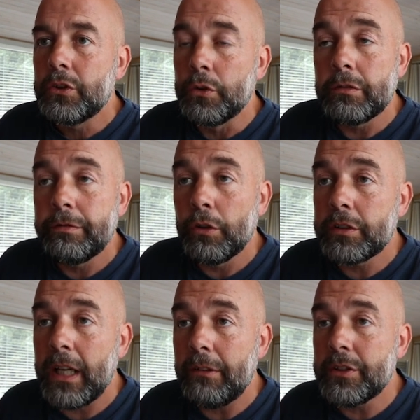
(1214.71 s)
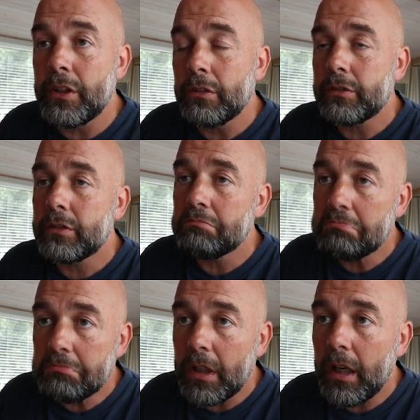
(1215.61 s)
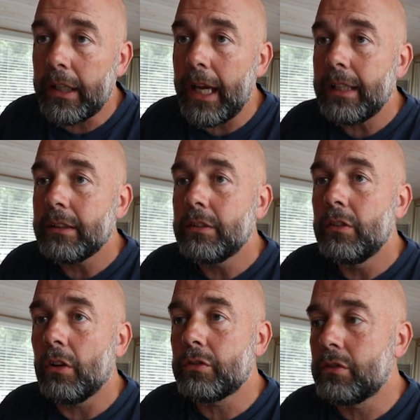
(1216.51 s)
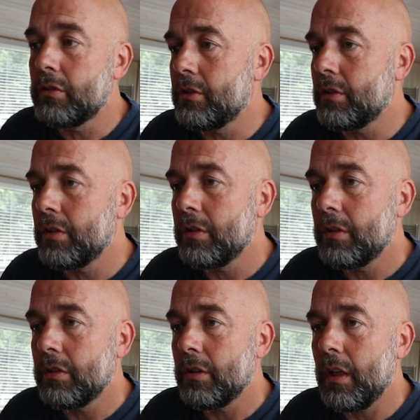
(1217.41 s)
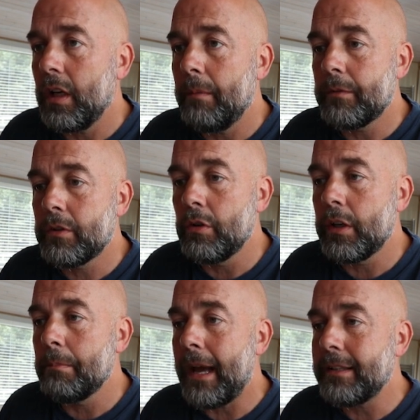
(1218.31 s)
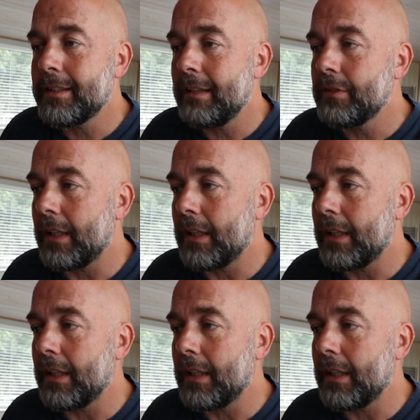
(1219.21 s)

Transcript: 248 results. Okay, not um, too competitive.